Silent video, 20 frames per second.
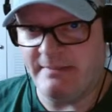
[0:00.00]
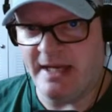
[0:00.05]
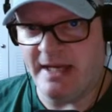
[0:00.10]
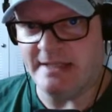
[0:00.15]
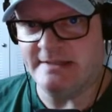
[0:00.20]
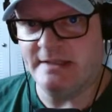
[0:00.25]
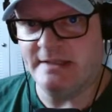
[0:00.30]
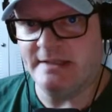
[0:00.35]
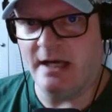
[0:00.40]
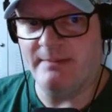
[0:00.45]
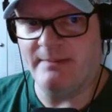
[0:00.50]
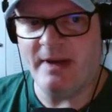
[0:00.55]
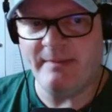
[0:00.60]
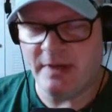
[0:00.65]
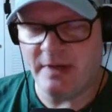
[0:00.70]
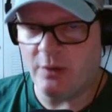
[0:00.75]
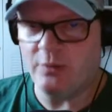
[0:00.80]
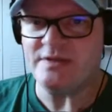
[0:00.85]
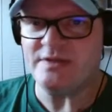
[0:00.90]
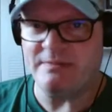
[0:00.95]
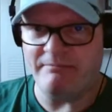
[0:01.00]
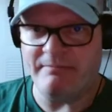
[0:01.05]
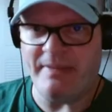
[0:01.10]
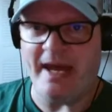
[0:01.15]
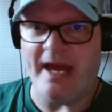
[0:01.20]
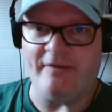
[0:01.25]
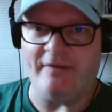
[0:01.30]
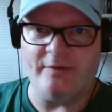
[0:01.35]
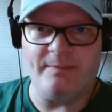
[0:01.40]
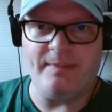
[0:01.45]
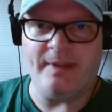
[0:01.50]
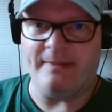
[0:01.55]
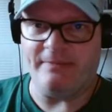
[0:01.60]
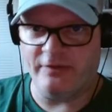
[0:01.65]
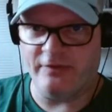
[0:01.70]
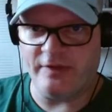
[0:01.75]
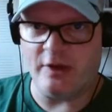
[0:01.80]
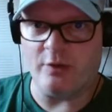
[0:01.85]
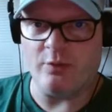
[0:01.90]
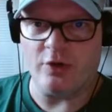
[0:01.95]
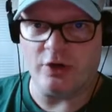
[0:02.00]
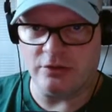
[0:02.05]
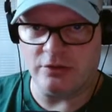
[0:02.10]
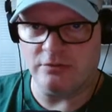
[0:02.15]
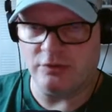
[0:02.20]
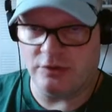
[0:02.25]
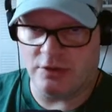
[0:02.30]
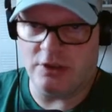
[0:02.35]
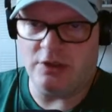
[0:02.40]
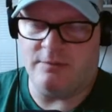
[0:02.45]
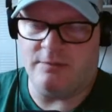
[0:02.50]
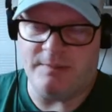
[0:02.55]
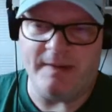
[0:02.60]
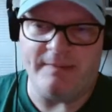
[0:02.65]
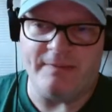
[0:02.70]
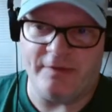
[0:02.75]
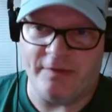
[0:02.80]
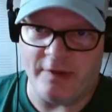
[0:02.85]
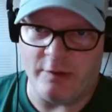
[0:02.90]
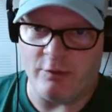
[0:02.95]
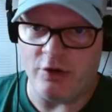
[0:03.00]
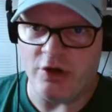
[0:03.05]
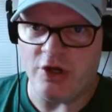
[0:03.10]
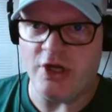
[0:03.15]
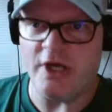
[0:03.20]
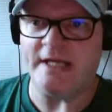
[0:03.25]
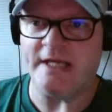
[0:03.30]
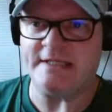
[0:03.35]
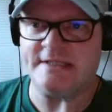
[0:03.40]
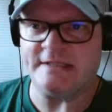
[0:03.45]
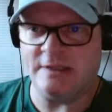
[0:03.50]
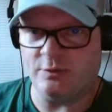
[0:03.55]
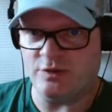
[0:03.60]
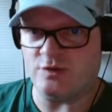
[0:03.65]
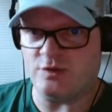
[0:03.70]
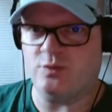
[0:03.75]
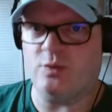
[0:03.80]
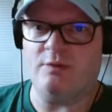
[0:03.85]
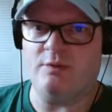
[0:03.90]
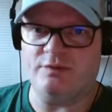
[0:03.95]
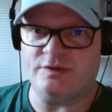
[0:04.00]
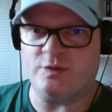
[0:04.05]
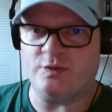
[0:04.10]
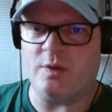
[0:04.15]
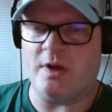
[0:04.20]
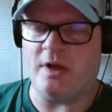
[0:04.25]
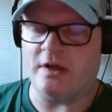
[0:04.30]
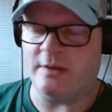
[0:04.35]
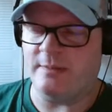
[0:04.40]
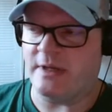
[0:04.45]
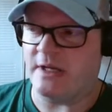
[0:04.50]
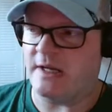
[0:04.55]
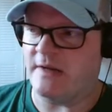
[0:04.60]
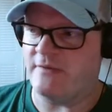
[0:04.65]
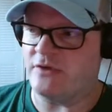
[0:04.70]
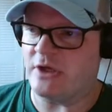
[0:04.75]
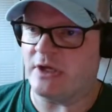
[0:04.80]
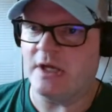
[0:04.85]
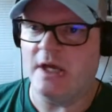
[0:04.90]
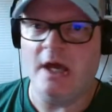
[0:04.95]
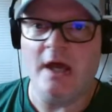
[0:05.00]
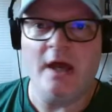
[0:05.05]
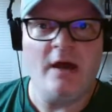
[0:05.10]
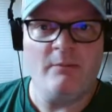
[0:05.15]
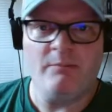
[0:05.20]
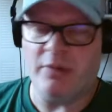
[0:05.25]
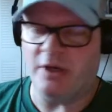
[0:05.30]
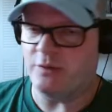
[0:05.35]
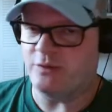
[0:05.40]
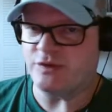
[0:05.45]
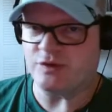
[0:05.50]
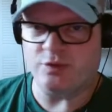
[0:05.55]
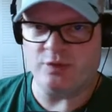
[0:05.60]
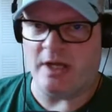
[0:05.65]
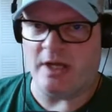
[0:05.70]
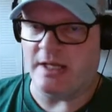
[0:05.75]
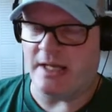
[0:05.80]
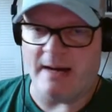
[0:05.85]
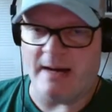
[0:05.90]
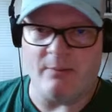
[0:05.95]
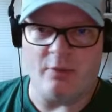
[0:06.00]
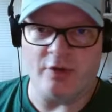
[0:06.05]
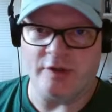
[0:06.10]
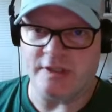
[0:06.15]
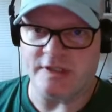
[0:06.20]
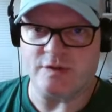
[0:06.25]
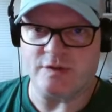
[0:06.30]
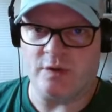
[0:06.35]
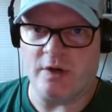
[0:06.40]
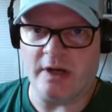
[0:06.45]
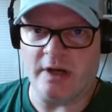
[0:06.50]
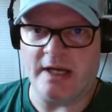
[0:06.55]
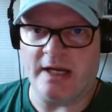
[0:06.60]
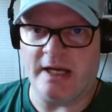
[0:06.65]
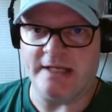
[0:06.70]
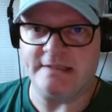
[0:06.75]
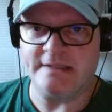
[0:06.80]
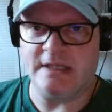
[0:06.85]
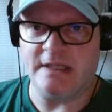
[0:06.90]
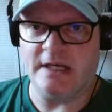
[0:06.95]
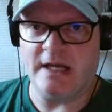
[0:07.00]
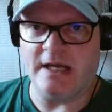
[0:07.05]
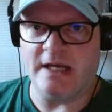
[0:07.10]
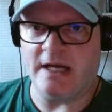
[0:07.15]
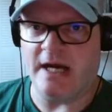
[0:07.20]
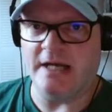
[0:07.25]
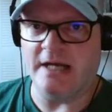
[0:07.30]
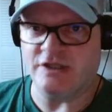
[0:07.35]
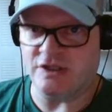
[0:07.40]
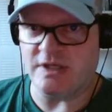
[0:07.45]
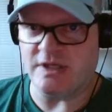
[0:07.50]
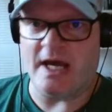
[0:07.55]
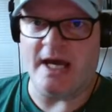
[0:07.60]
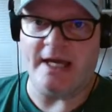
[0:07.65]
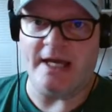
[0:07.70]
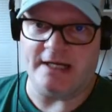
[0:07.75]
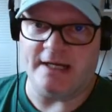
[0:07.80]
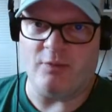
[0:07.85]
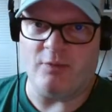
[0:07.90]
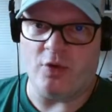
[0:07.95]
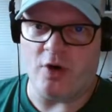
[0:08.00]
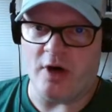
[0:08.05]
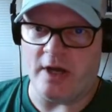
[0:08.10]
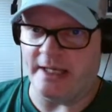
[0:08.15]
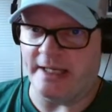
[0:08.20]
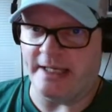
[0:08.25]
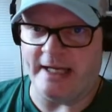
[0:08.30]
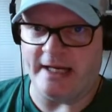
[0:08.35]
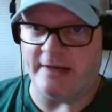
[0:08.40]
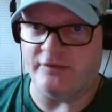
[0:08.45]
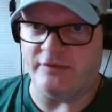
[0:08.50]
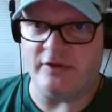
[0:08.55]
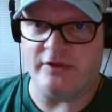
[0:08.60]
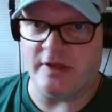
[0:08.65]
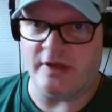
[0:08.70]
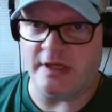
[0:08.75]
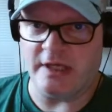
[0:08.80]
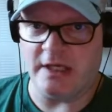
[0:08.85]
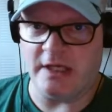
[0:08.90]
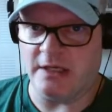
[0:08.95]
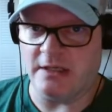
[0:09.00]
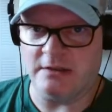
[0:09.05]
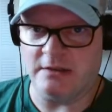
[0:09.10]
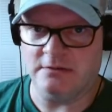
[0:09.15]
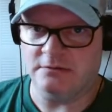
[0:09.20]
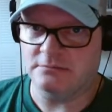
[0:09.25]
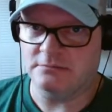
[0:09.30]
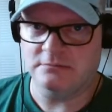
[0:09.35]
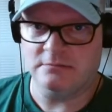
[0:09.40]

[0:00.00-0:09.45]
messed up. I mean, it wasn't bad. The people there were nice. It was welcoming and everything, but it was a lot more disorganized. And I ended up walking out of it thinking,